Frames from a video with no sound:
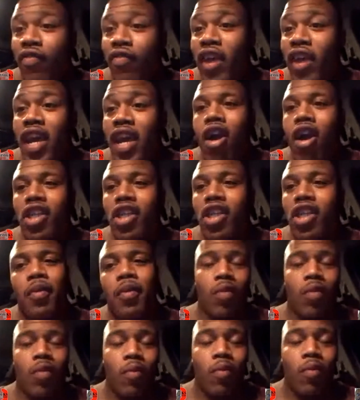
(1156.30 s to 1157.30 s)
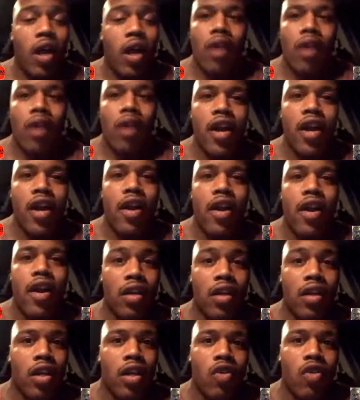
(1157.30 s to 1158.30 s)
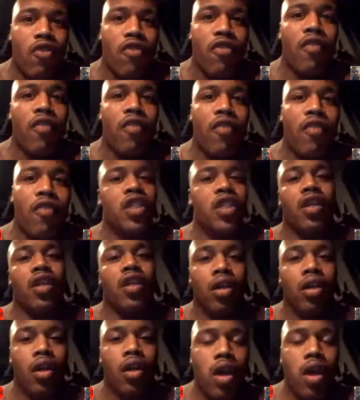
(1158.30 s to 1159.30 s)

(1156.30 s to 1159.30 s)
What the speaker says: Championship Wrestling right here in Norfolk, Virginia.